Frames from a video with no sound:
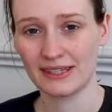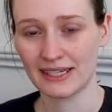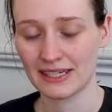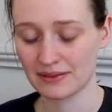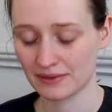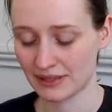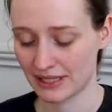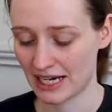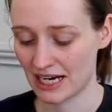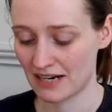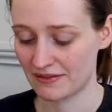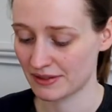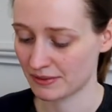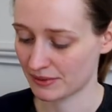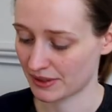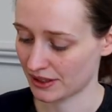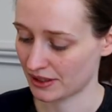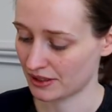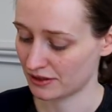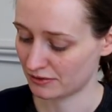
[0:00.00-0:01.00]
Next one I have is
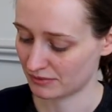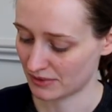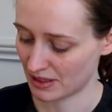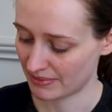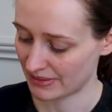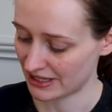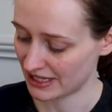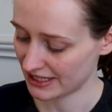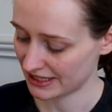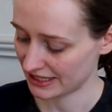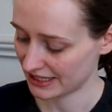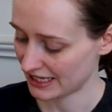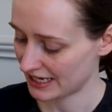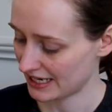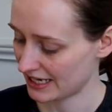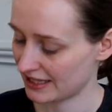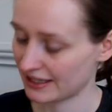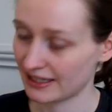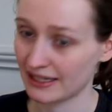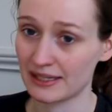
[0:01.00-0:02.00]
one I got for my
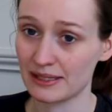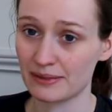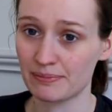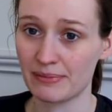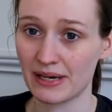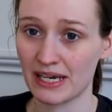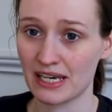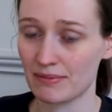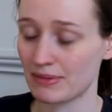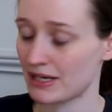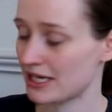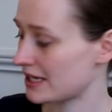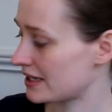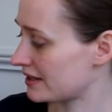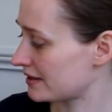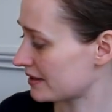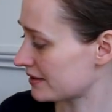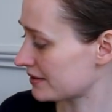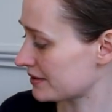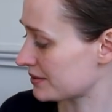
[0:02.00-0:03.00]
birthday, and that is Baby
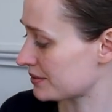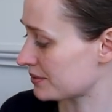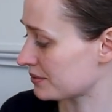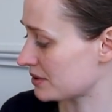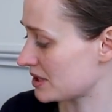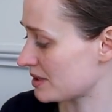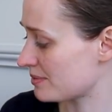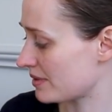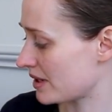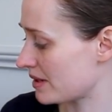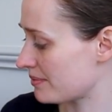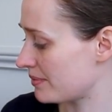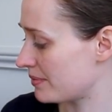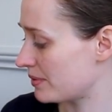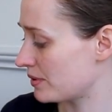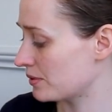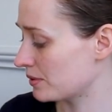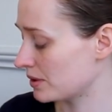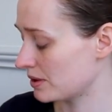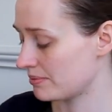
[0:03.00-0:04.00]
and Other Stories by
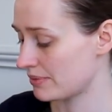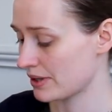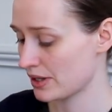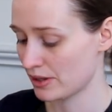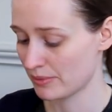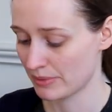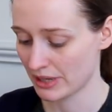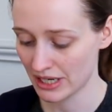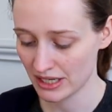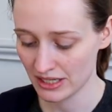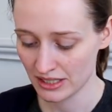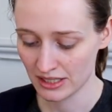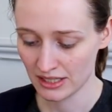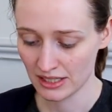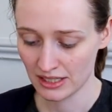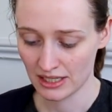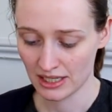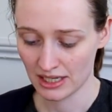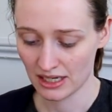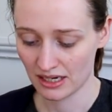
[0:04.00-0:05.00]
Paula Bomer.
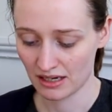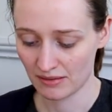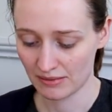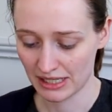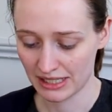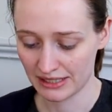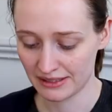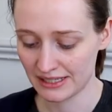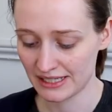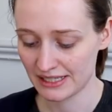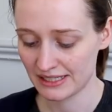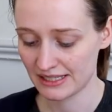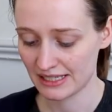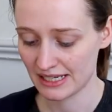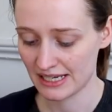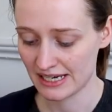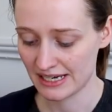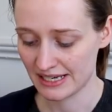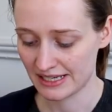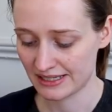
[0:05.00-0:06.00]
And this
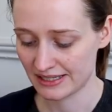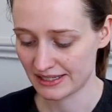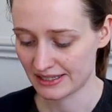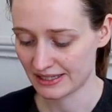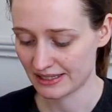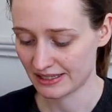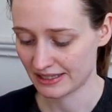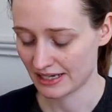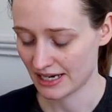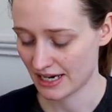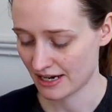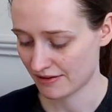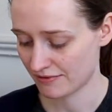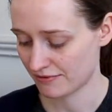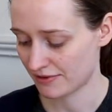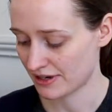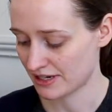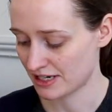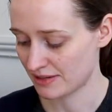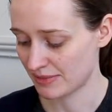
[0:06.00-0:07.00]
is like
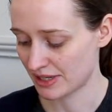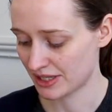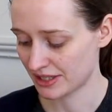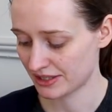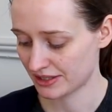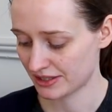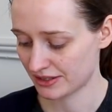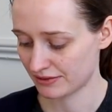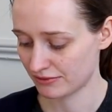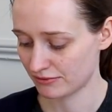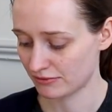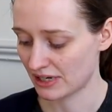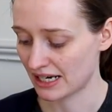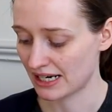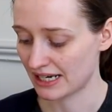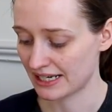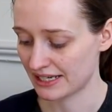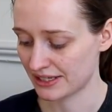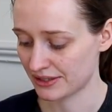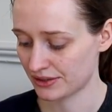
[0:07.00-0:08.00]
very much
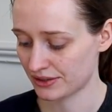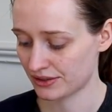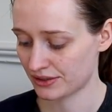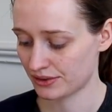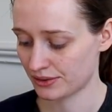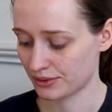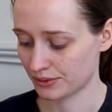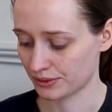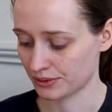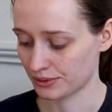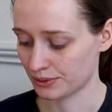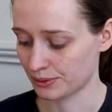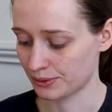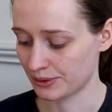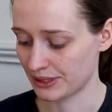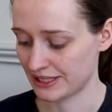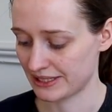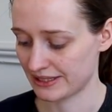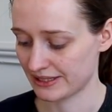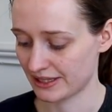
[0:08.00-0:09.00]
realist short
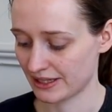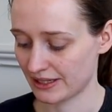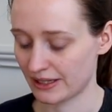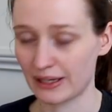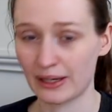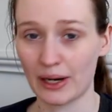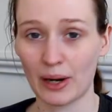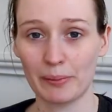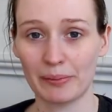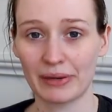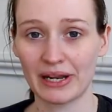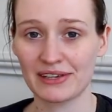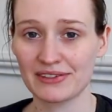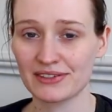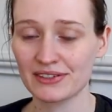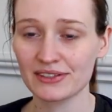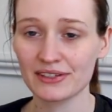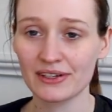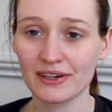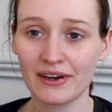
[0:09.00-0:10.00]
stories that are like
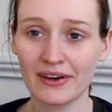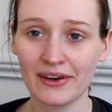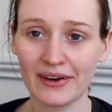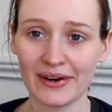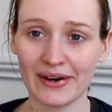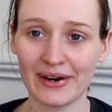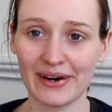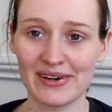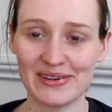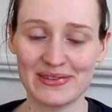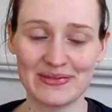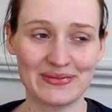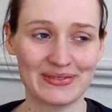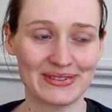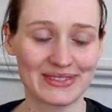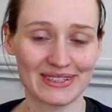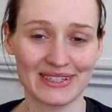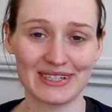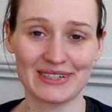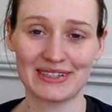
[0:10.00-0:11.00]
unpleasant.
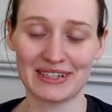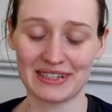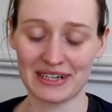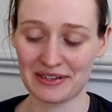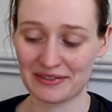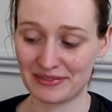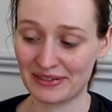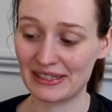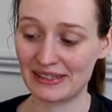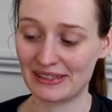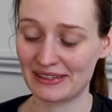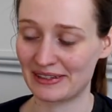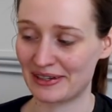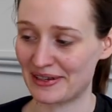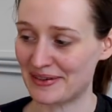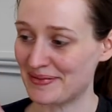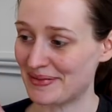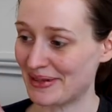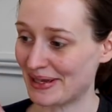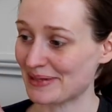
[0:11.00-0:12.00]
So
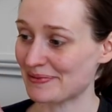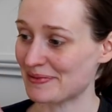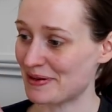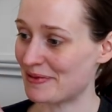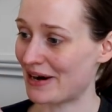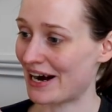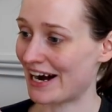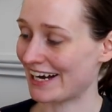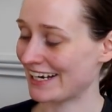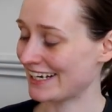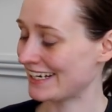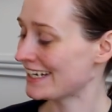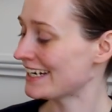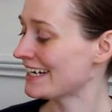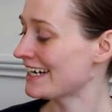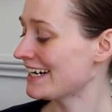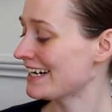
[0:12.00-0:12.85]
that's my bag.